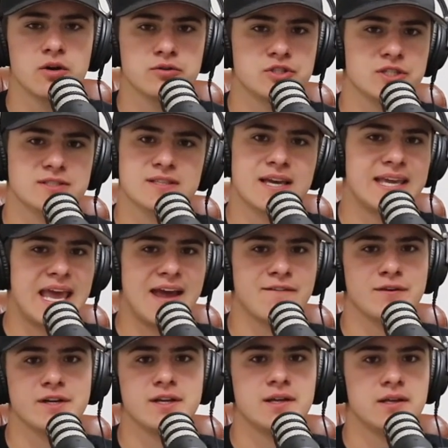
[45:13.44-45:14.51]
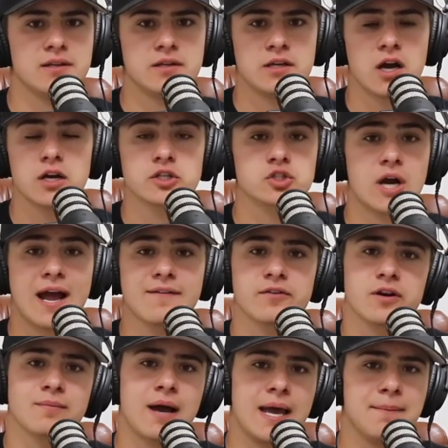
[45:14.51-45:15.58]
just like every young
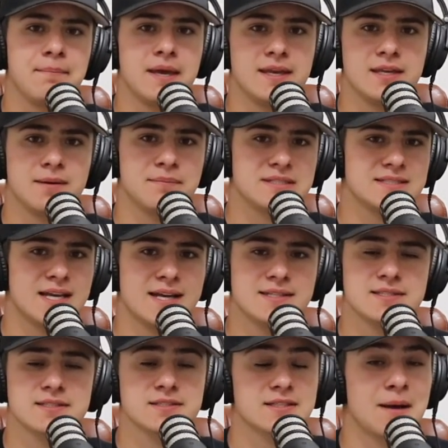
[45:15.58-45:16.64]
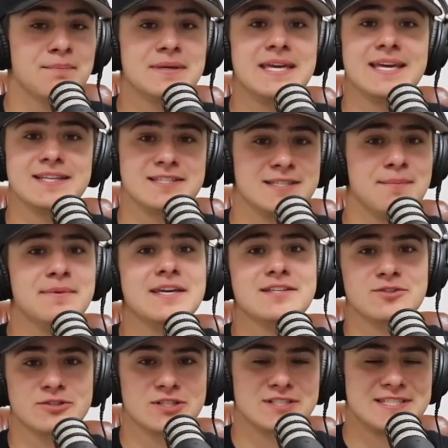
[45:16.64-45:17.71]
driver, in my opinion, besides some kids
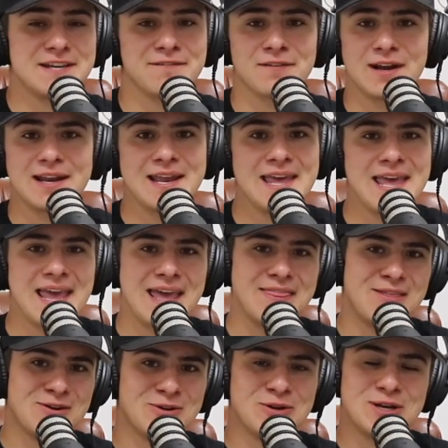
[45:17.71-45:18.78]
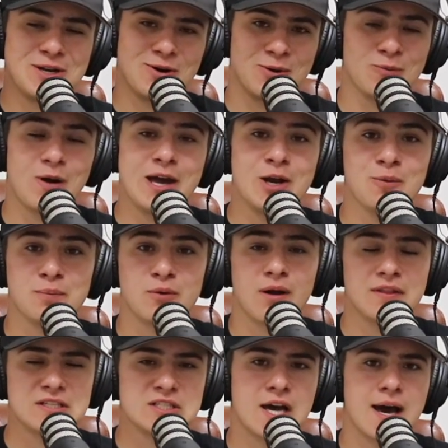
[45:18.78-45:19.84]
are just different and they're good at going wide open
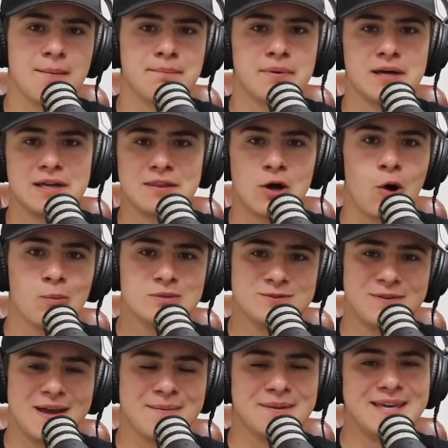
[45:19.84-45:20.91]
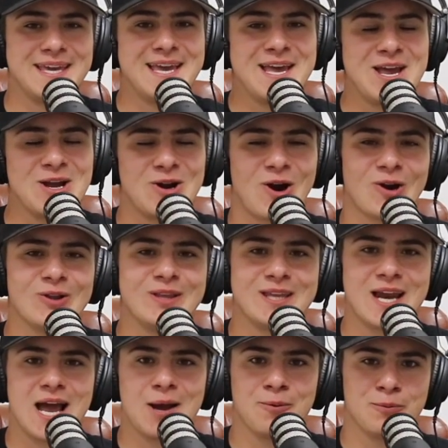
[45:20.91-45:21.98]
around the top. But in the Holmes family, Carly
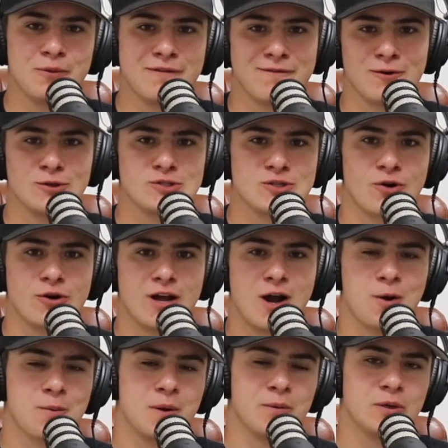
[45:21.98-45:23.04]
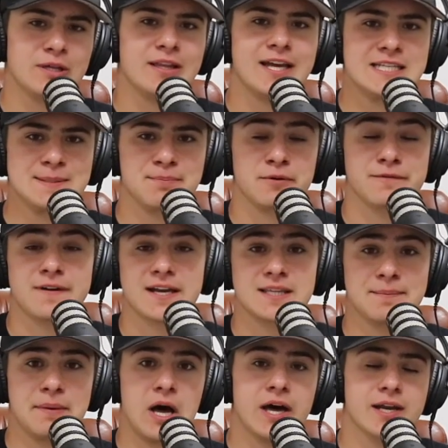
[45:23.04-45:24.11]
and I, when we first start out, we really like to perfect
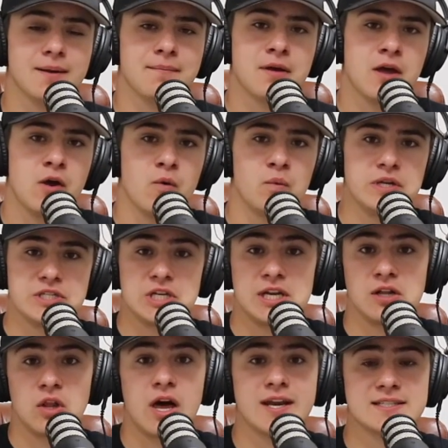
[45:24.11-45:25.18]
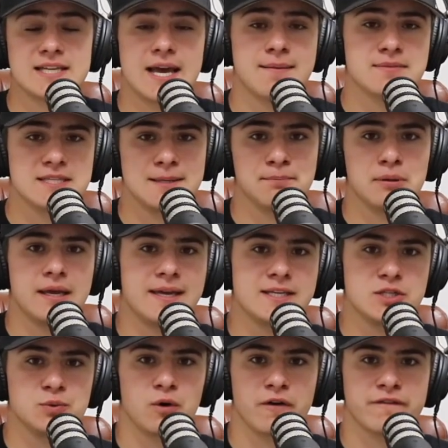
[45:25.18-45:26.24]
the bottom, which in a lot of times can play
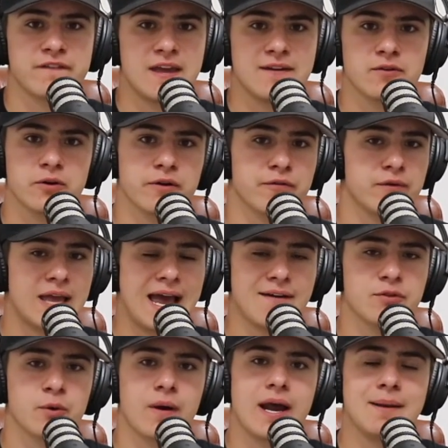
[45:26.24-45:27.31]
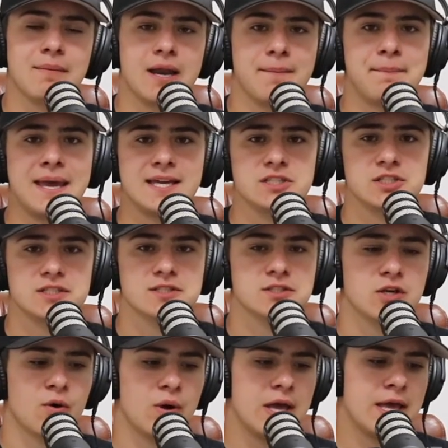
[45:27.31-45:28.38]
into our favor if we have the right amount of patience. So